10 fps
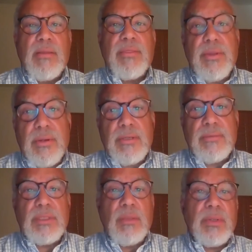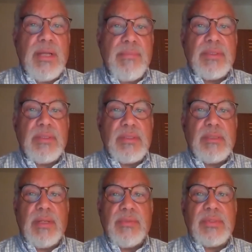Third, global competence is
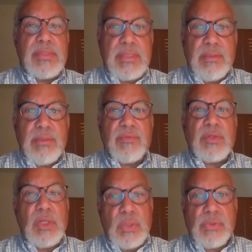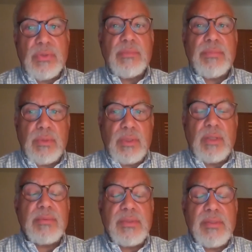about the skills of cultural,
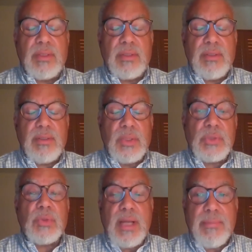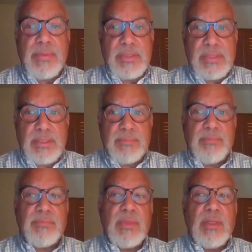uh, uh, cultural competency.
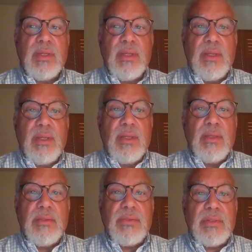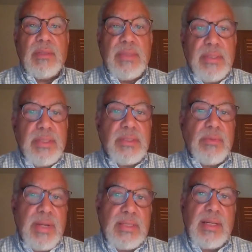The ability to
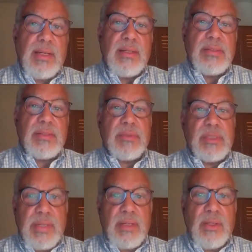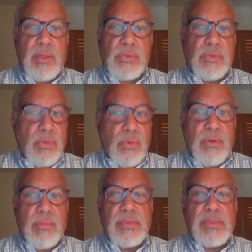recognize and respect cultural
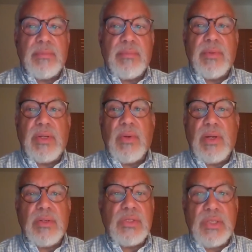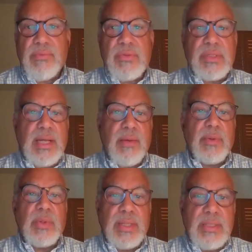norms that may require shifts in how we
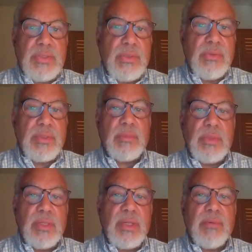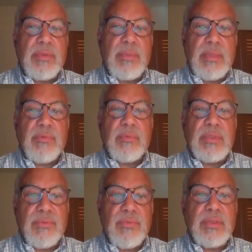relate to and communicate with people from
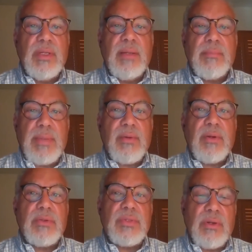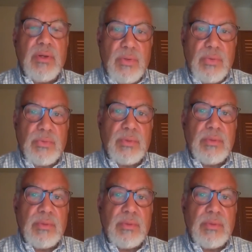different backgrounds than our own.